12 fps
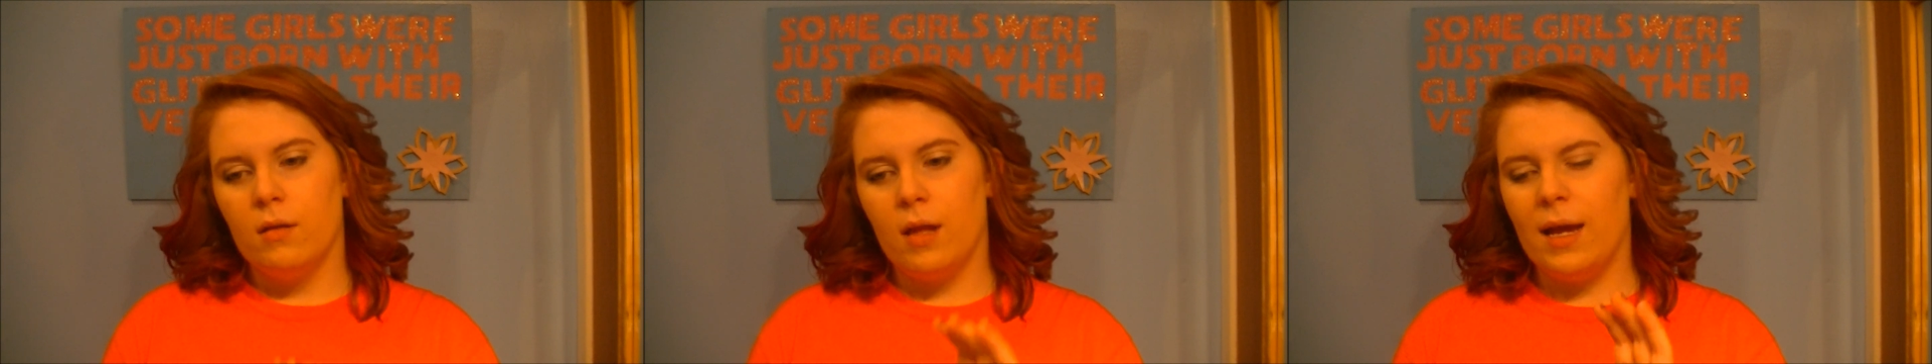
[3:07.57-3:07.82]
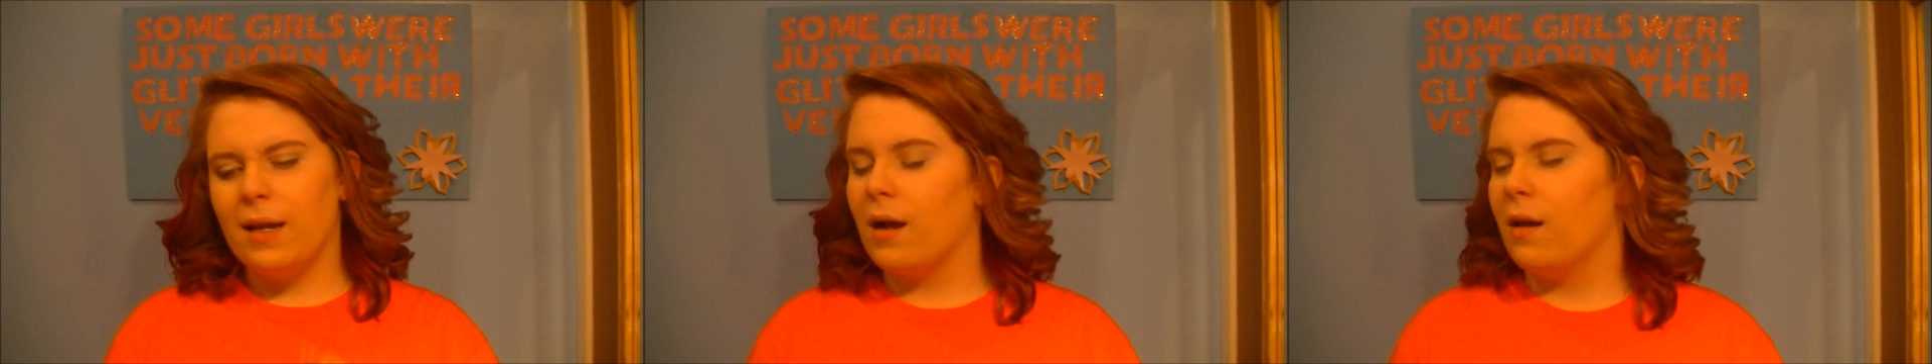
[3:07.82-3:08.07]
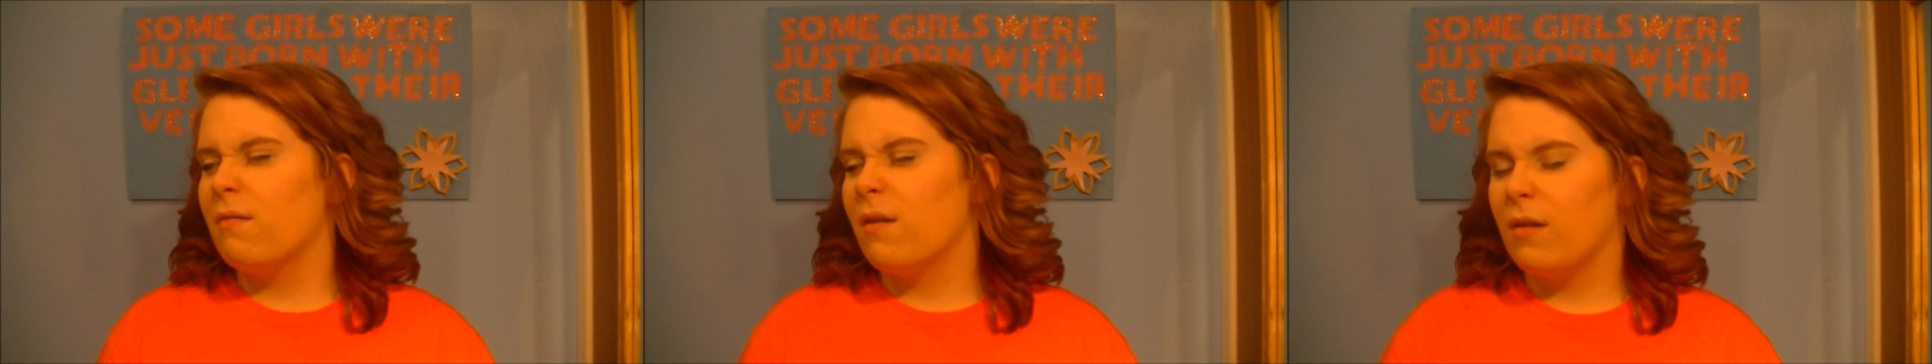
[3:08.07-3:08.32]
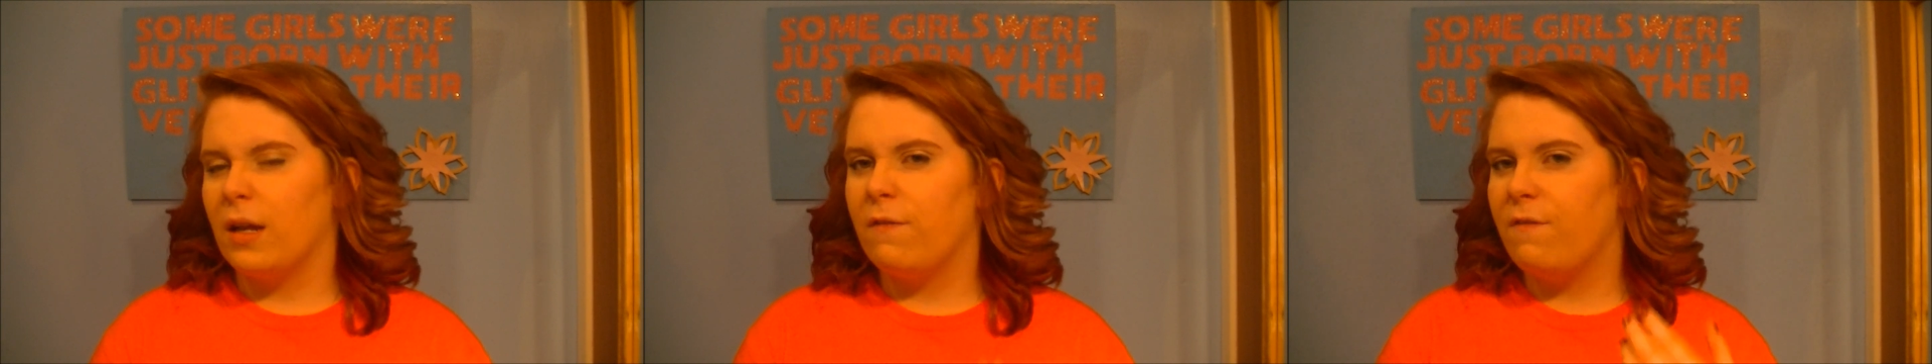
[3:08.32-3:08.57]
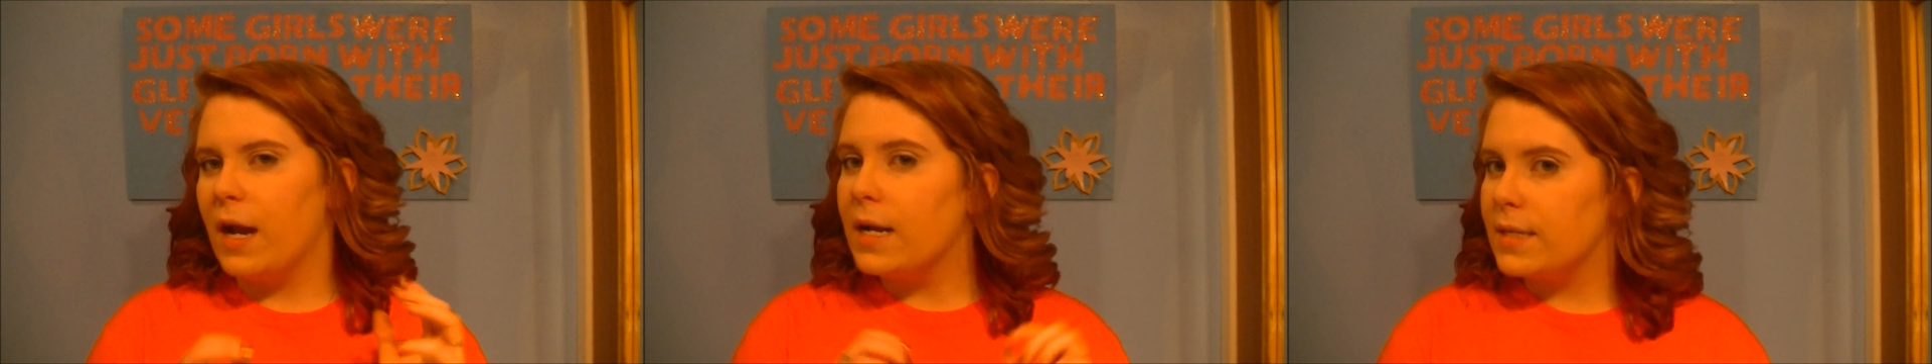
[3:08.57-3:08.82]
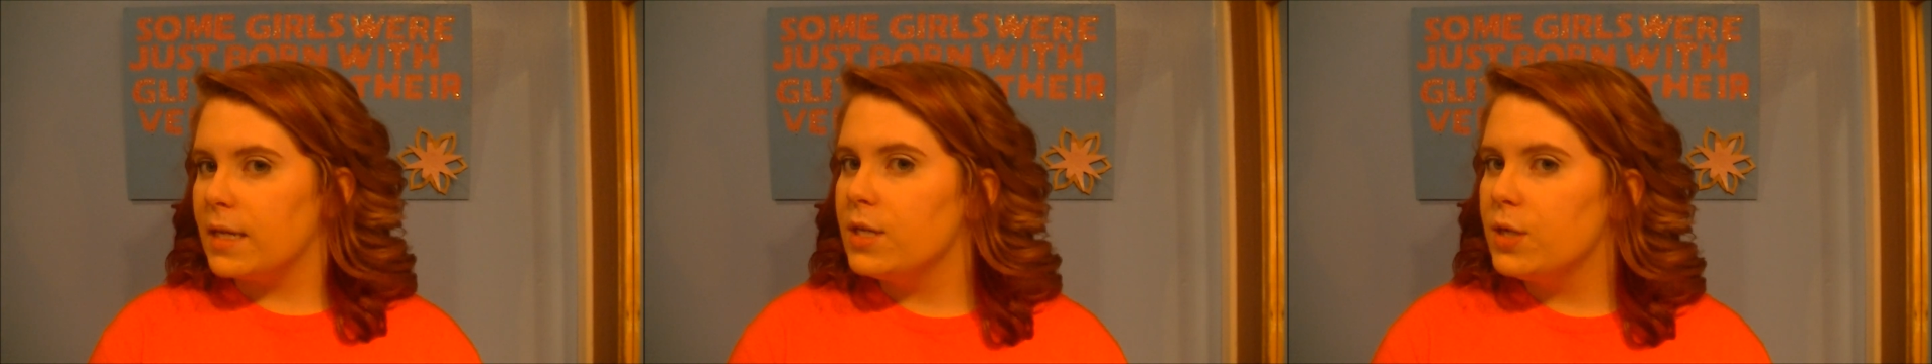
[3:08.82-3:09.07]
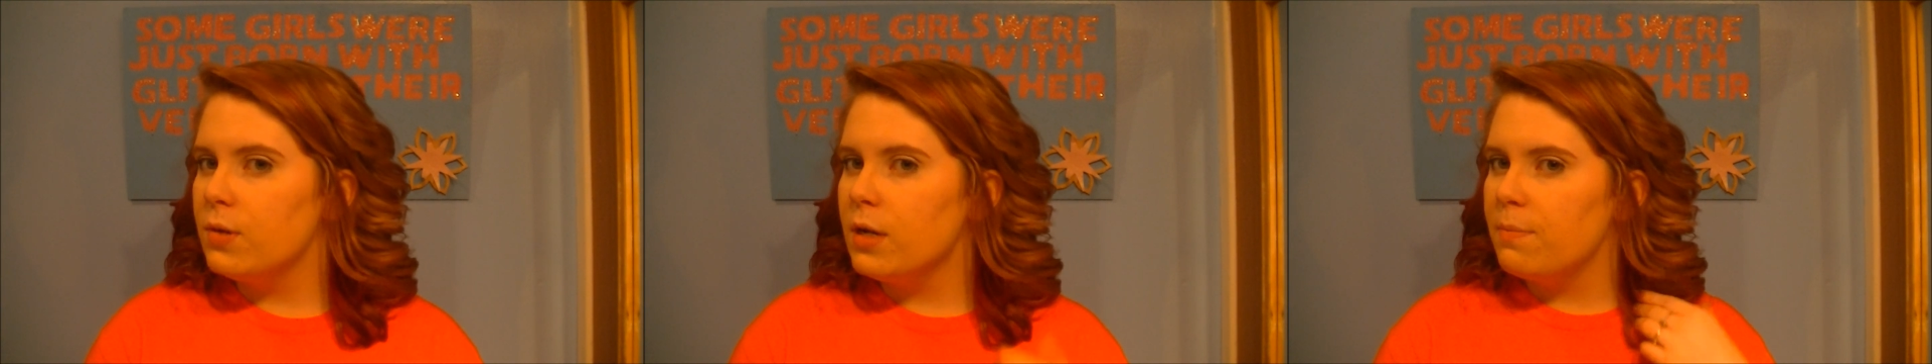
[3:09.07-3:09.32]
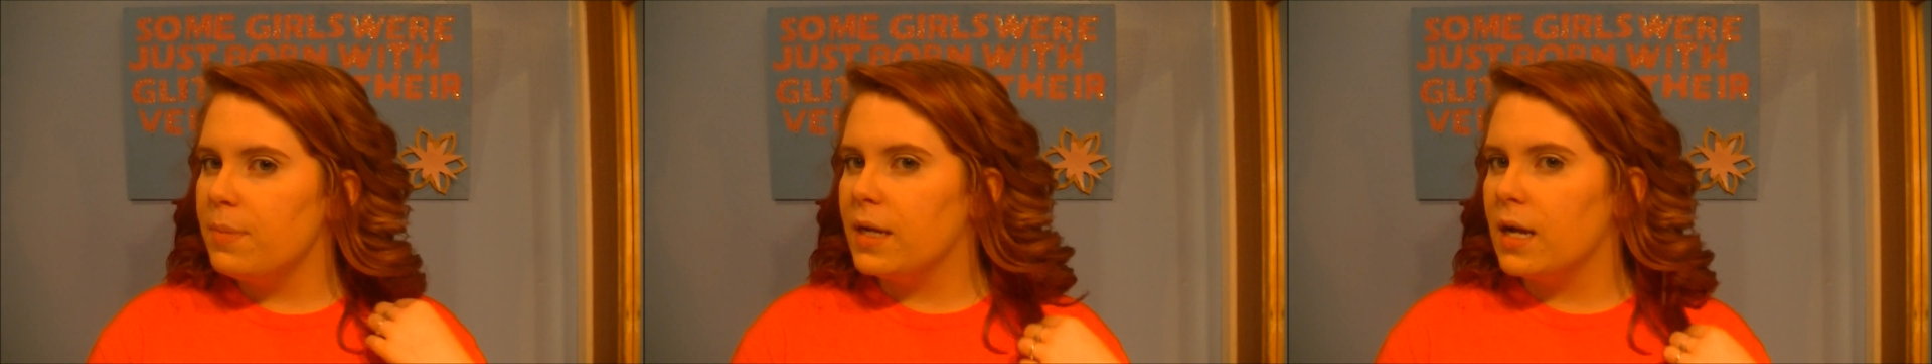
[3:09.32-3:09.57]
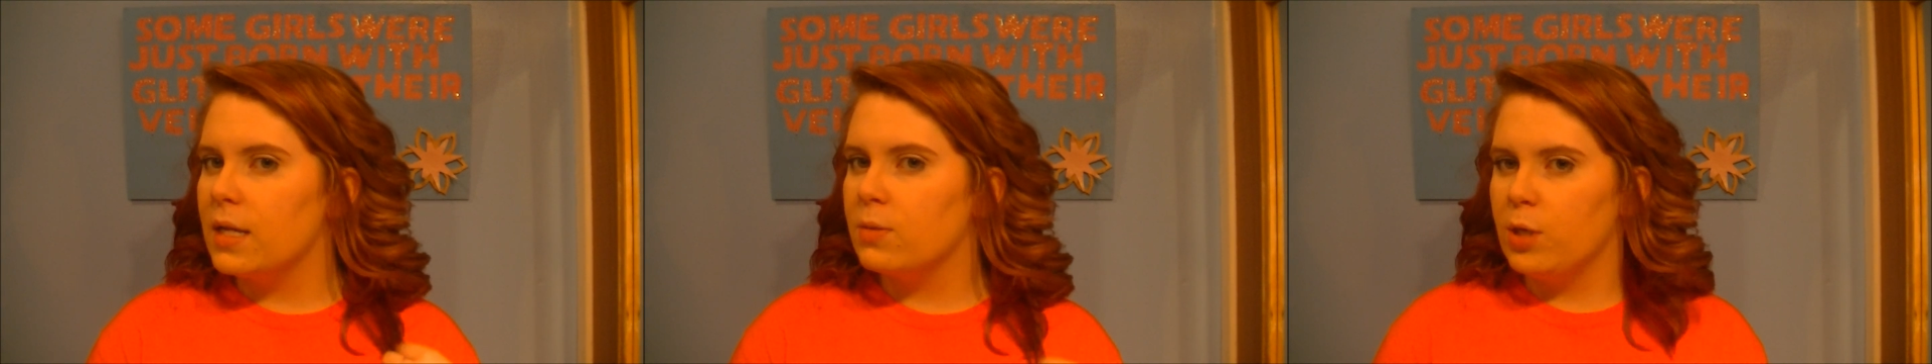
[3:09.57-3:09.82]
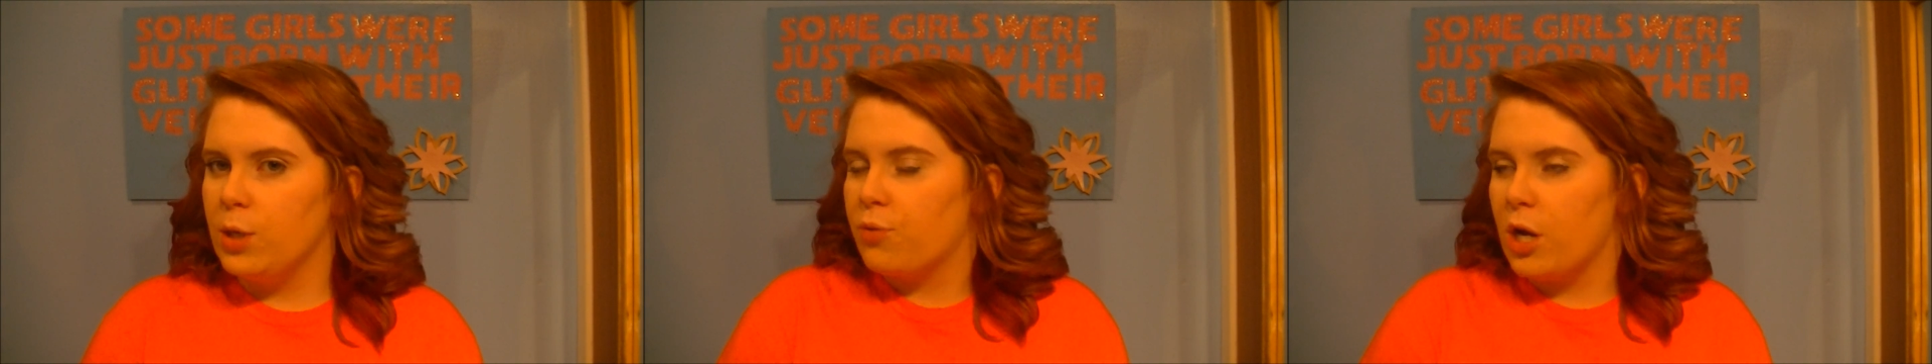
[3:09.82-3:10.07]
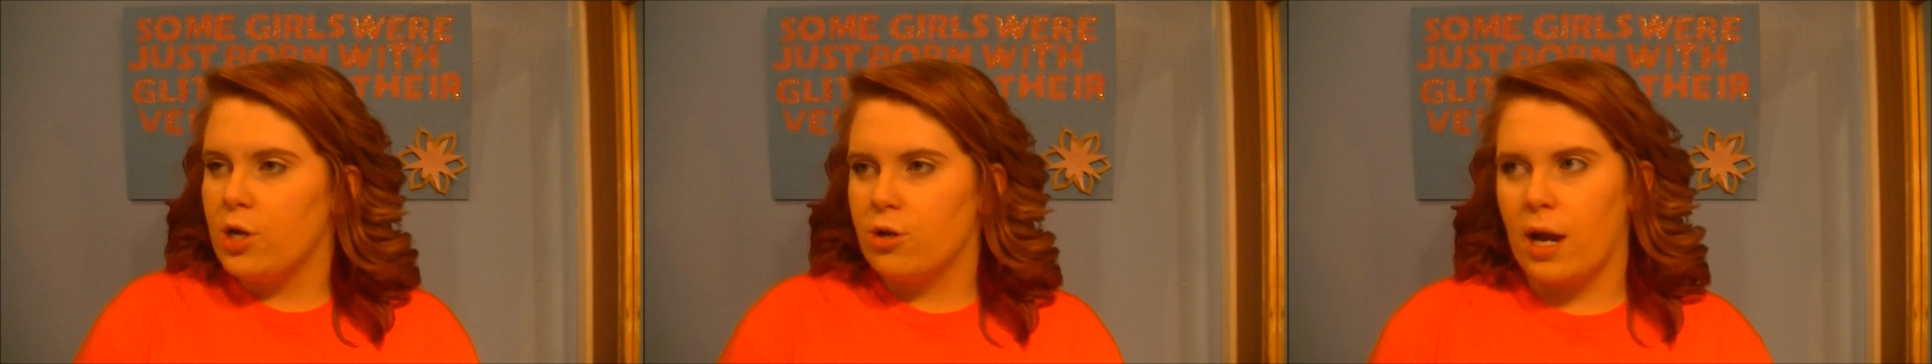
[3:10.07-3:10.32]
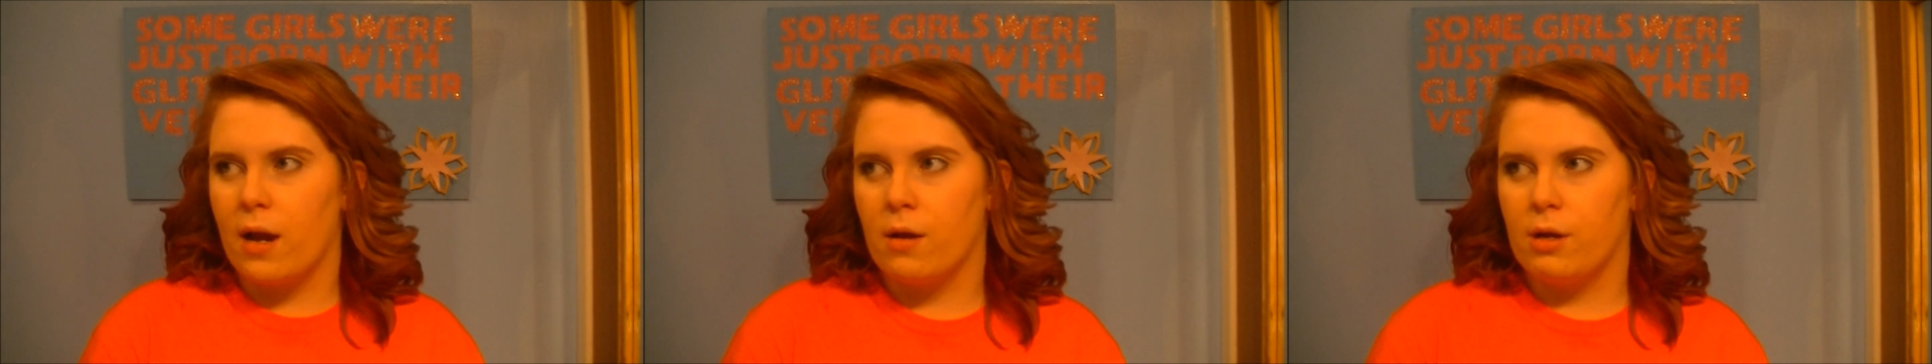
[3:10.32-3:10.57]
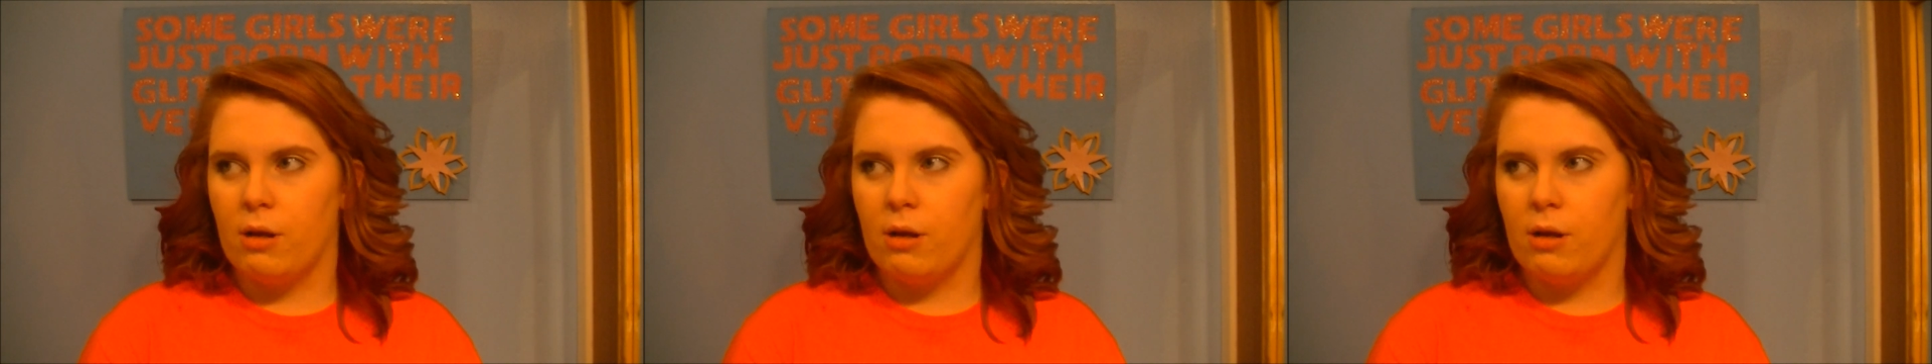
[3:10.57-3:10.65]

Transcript: I don't know, like fades into it, because when you braid your hair,